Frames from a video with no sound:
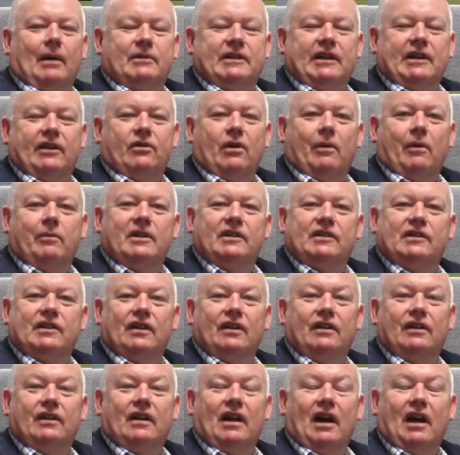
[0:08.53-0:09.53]
I'm Ted
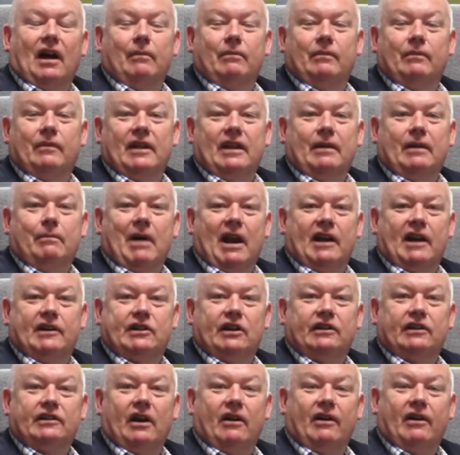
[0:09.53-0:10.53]
Robinson. I'm the
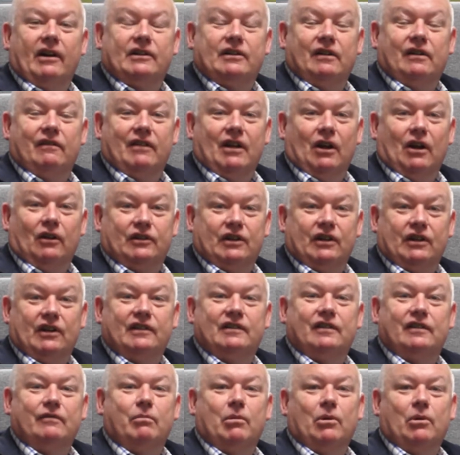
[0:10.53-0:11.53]
managing director of the
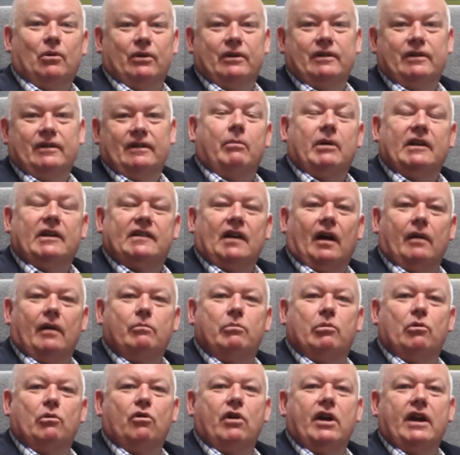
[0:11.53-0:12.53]
Alternative Board. I
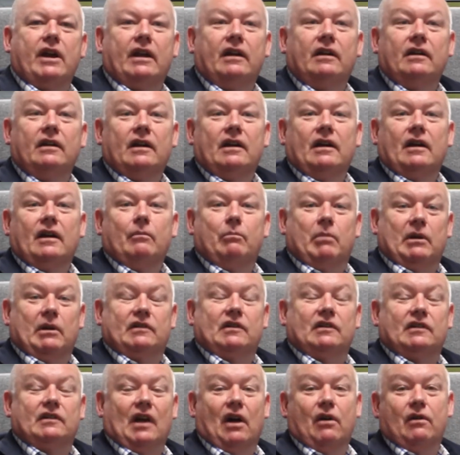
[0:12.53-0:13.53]
bring
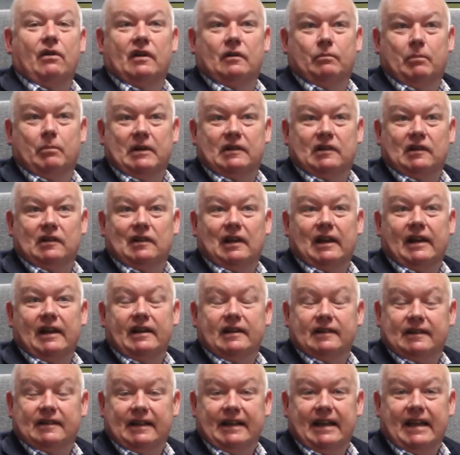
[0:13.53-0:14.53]
business owners, business
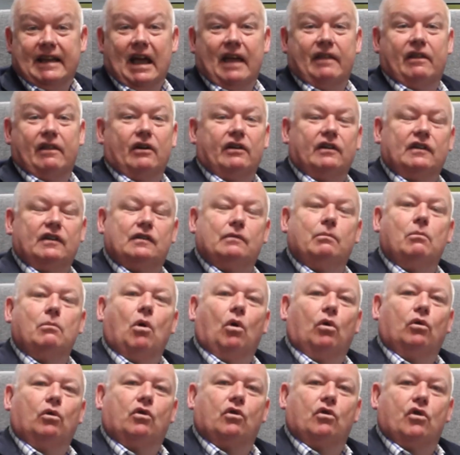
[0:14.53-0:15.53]
leaders together in
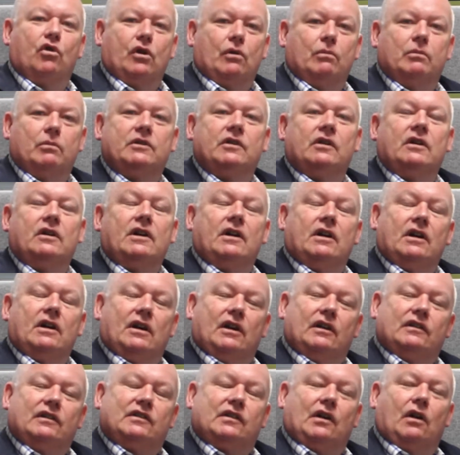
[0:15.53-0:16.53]
small groups
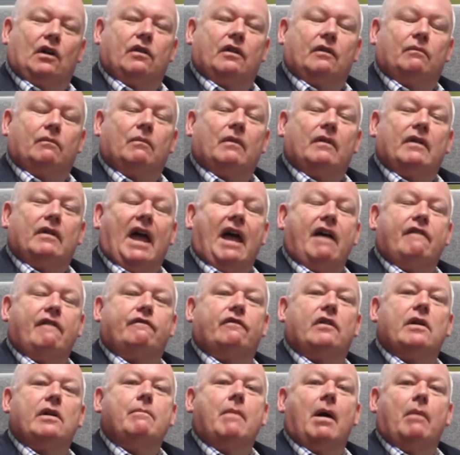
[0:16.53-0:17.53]
so that
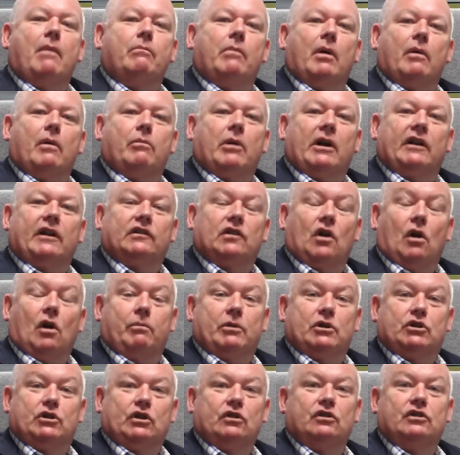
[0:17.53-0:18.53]
every member brings an
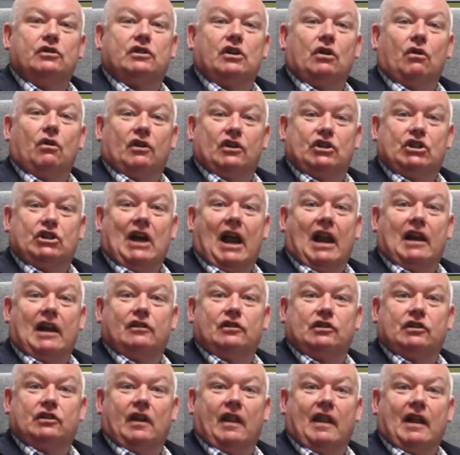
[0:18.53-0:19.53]
opportunity or a
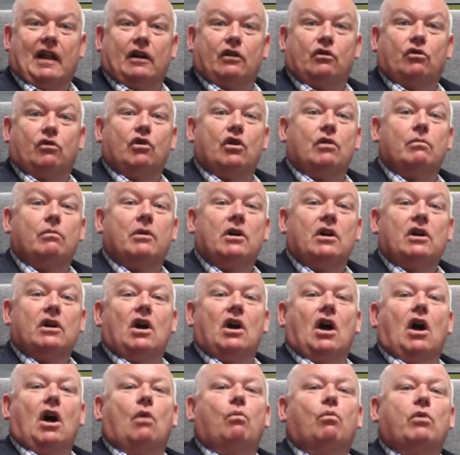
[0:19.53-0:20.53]
challenge to that group,
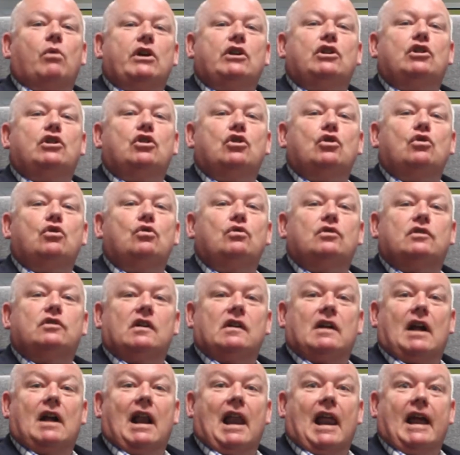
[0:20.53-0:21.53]
and we use
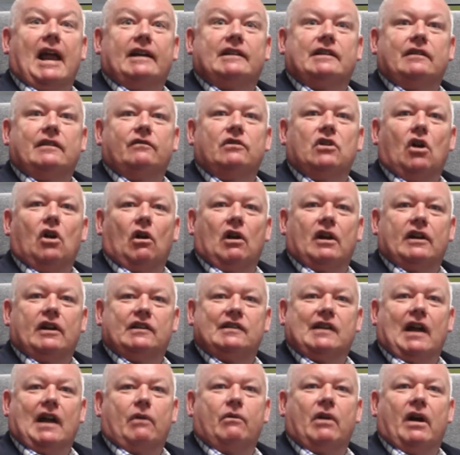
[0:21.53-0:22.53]
the collective knowledge
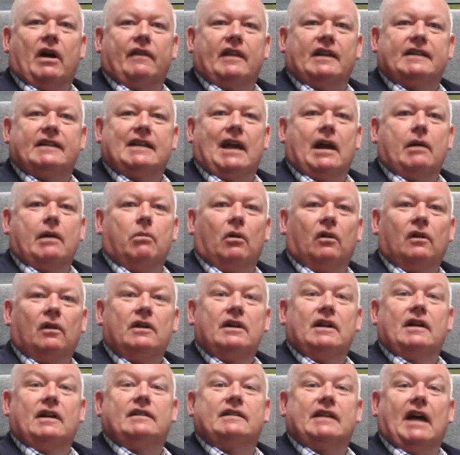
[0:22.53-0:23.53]
sat around the table
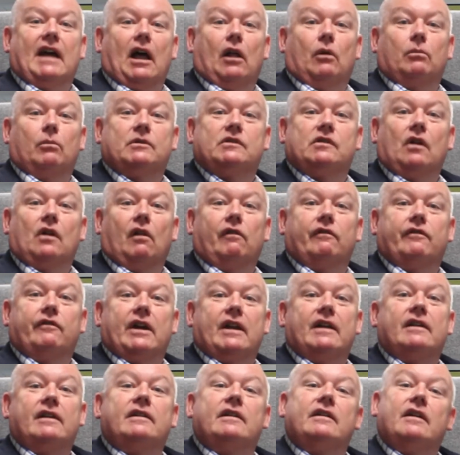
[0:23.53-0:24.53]
to help solve it.
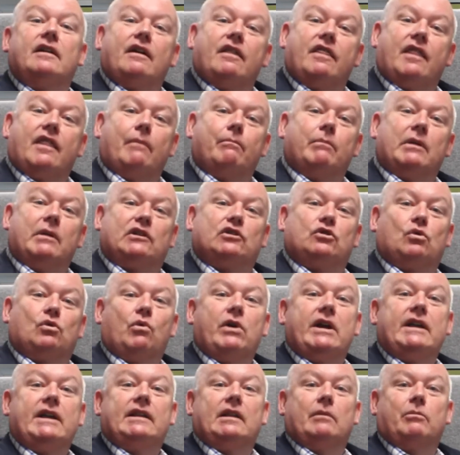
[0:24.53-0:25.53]
Then
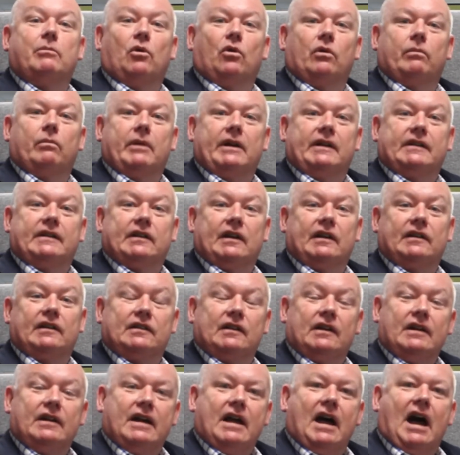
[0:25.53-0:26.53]
between the board
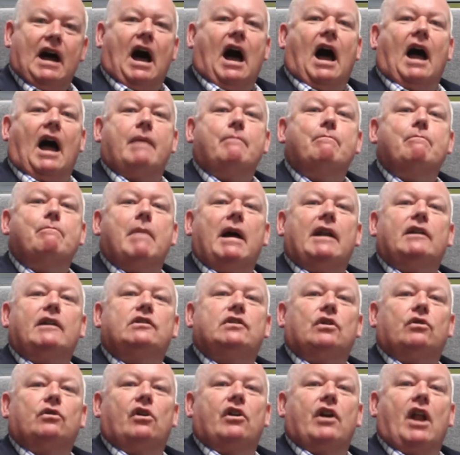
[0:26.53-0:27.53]
meetings, I
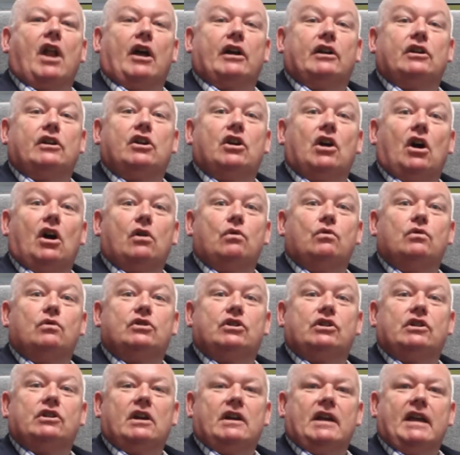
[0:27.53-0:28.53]
mentor and I
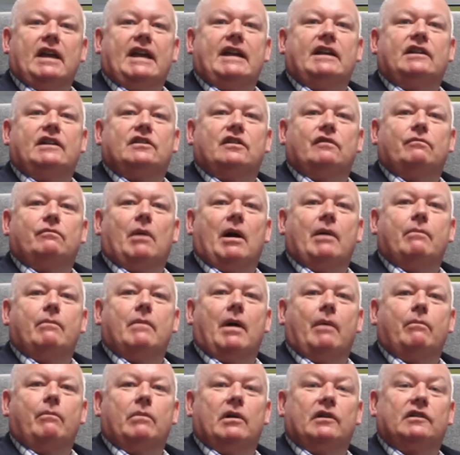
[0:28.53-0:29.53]
coach each of my
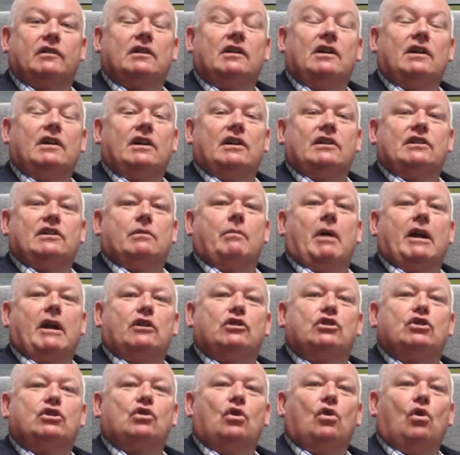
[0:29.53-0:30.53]
members to make
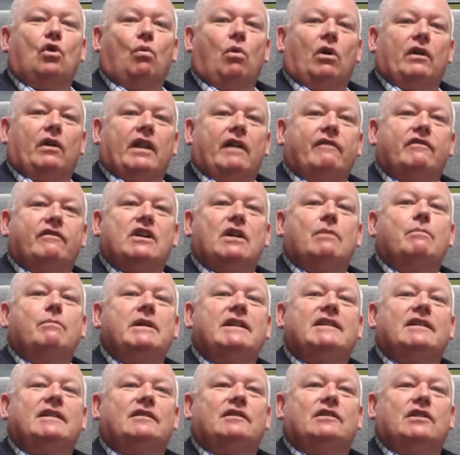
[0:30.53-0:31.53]
sure what they've
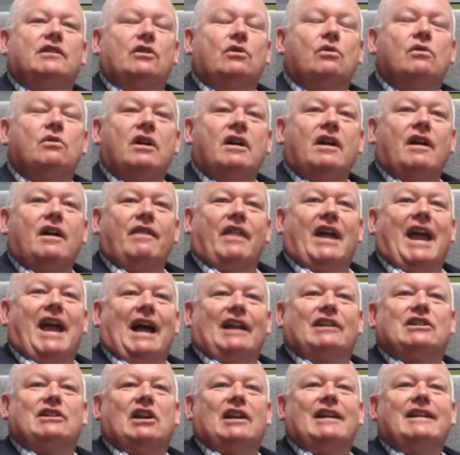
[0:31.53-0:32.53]
committed to, they
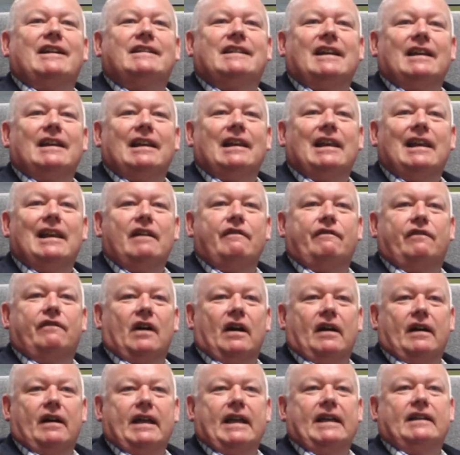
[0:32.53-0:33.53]
actually
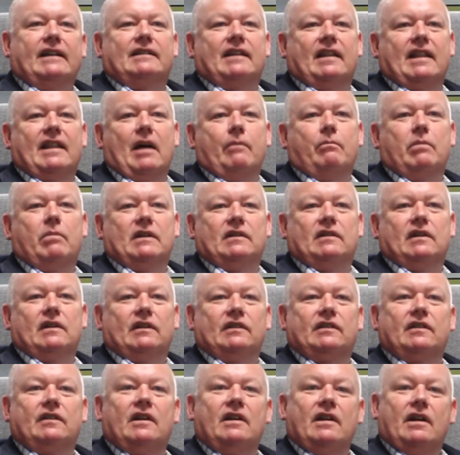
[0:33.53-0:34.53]
deliver into their
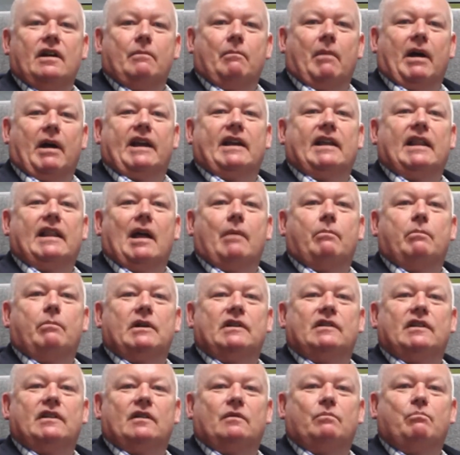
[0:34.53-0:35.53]
business, making their
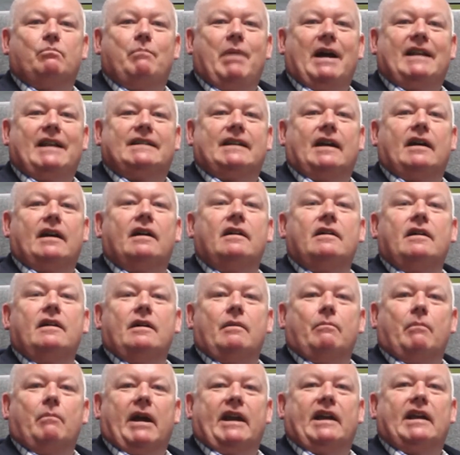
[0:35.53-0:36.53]
business better,
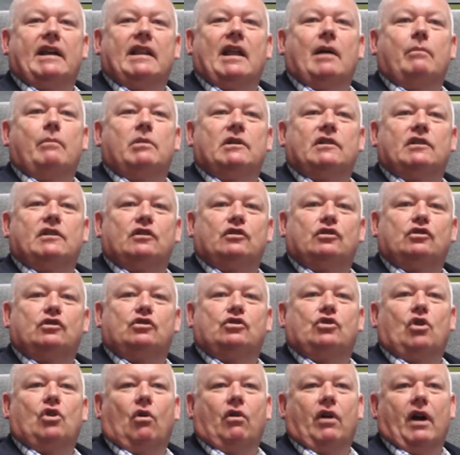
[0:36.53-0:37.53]
making their business
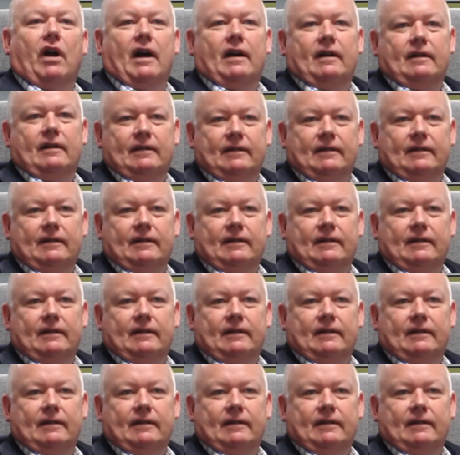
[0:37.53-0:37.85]
stronger.